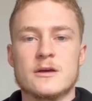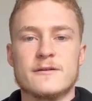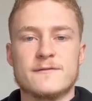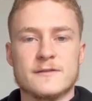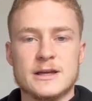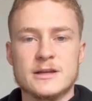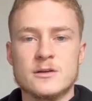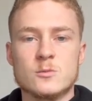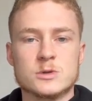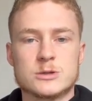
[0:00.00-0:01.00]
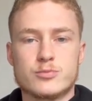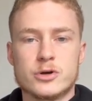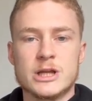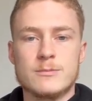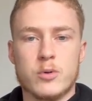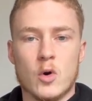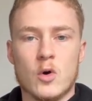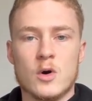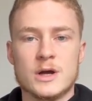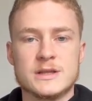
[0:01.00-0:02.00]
Flynn was pretty poor